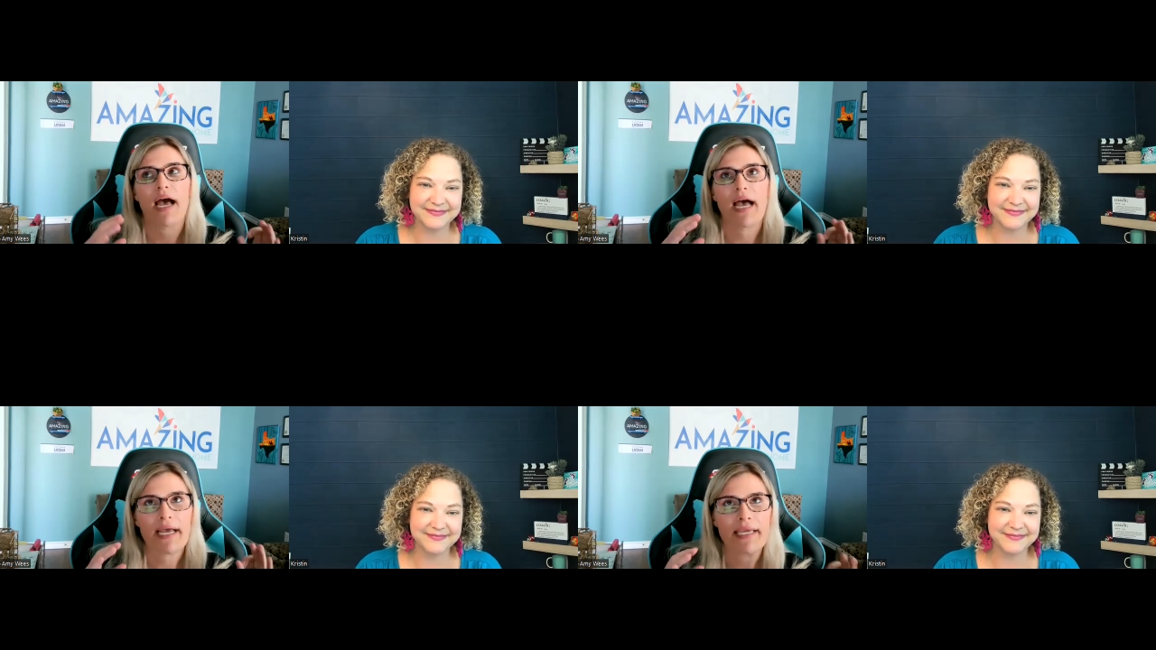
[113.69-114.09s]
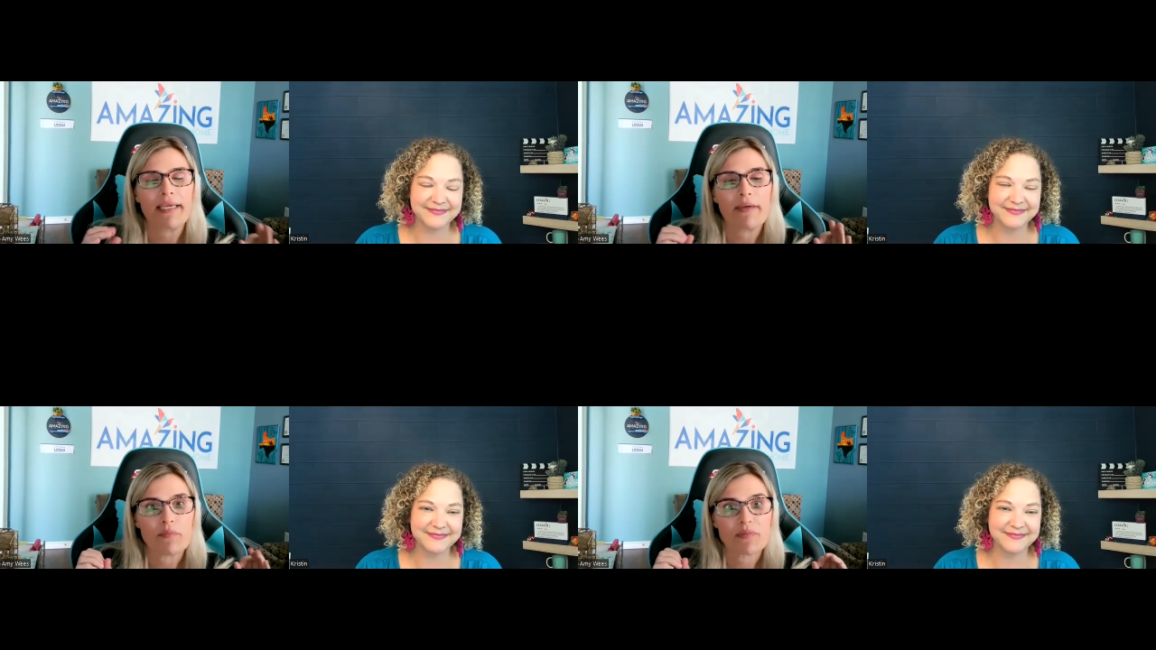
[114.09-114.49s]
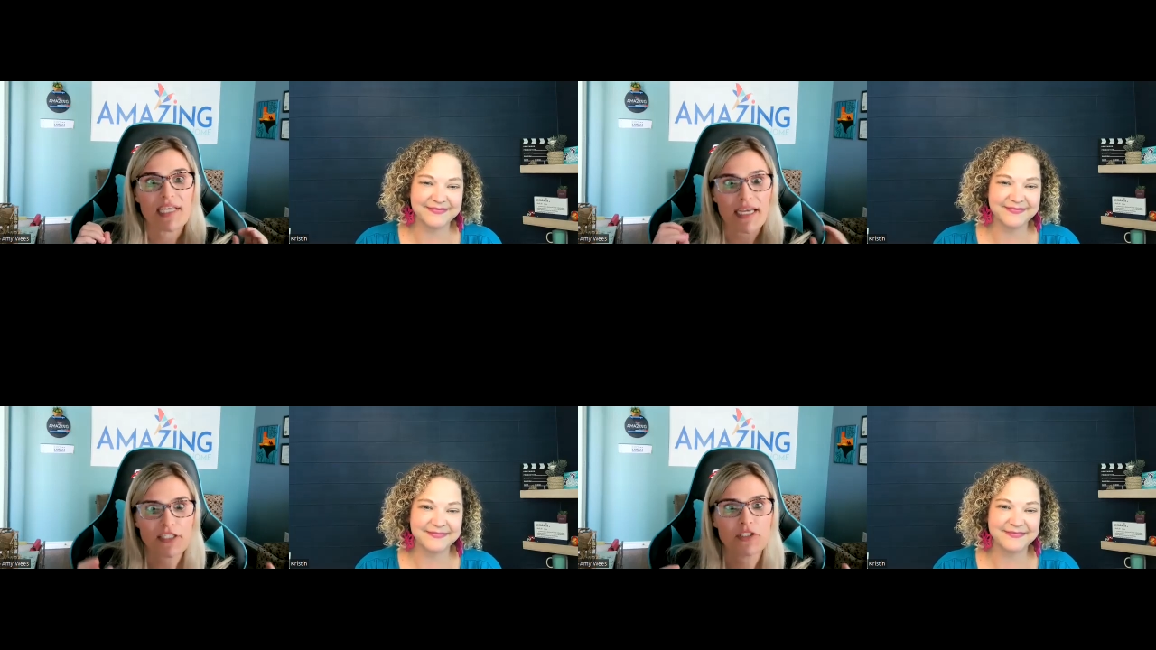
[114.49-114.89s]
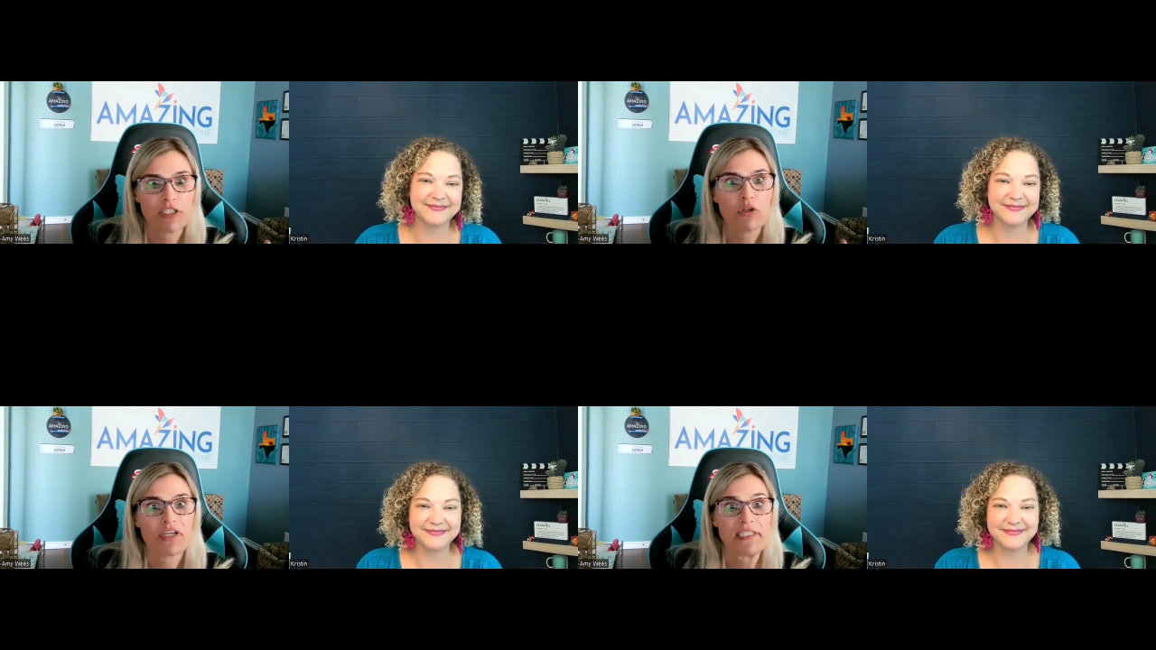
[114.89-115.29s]
Speaker 1: I was actually
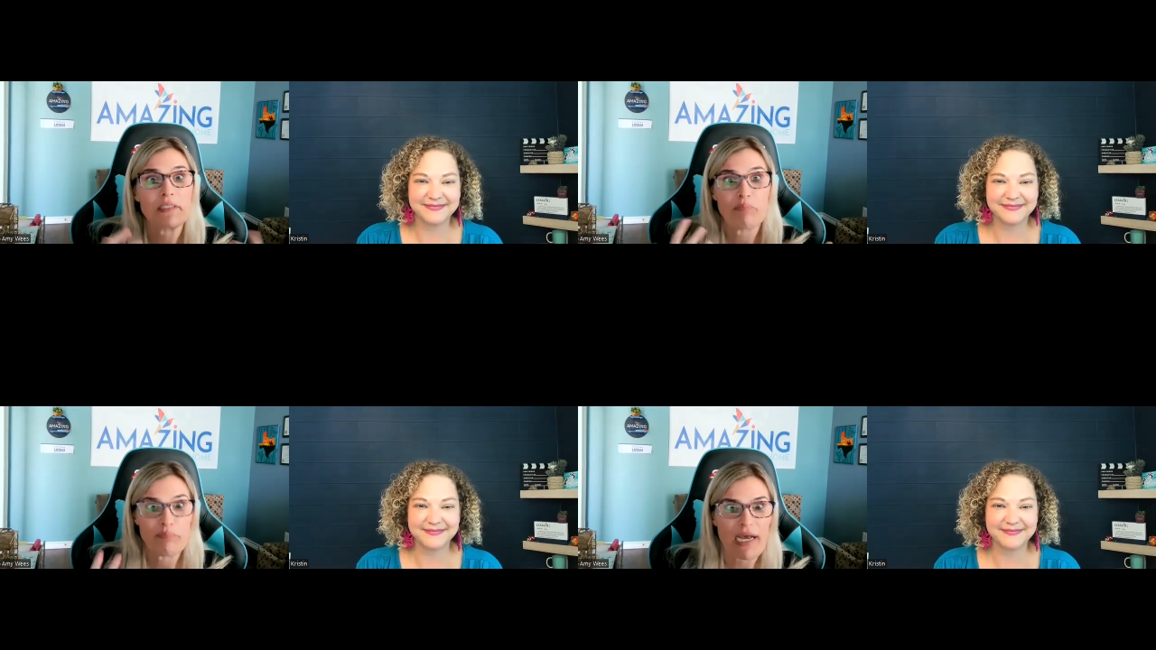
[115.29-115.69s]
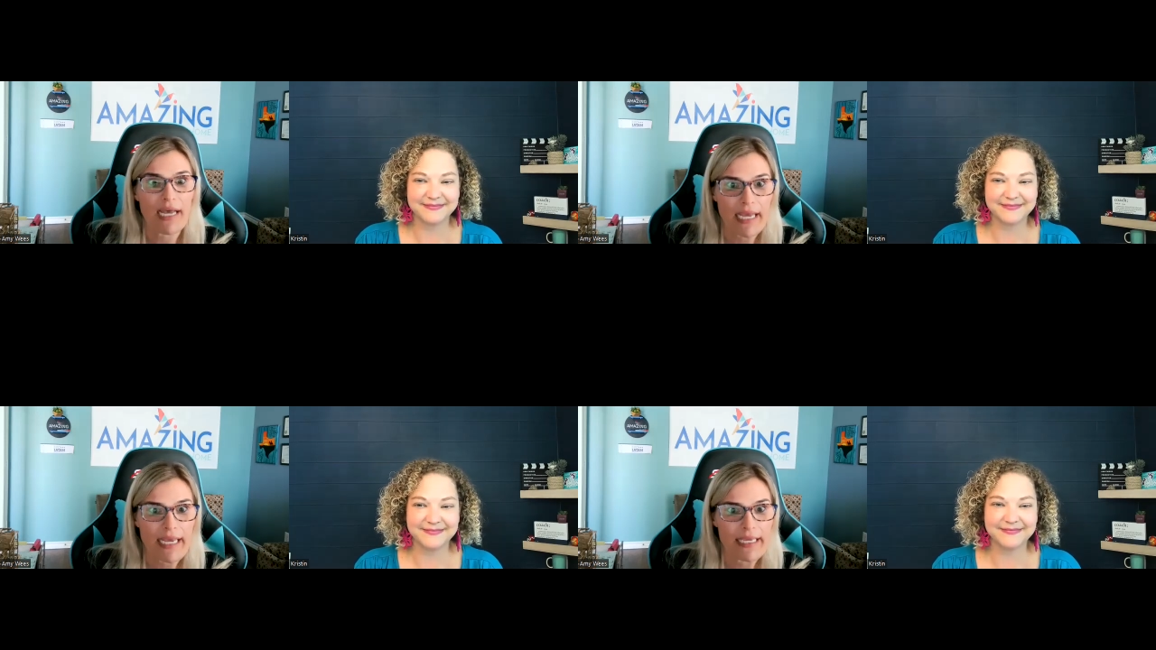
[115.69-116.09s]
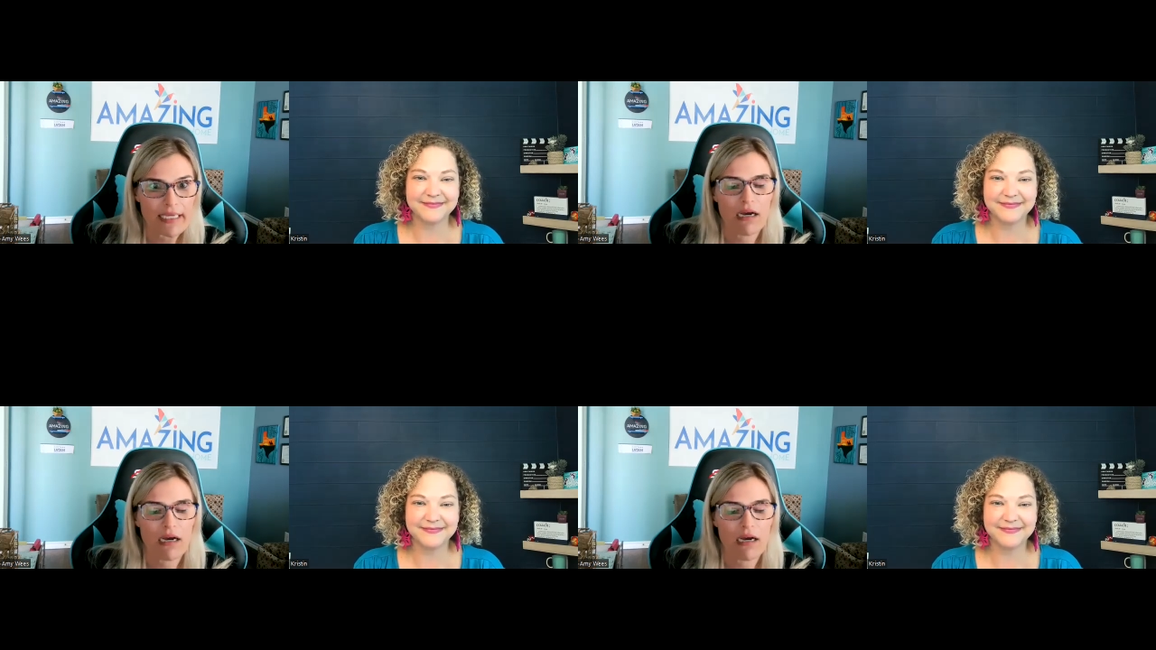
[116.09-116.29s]
looking to buy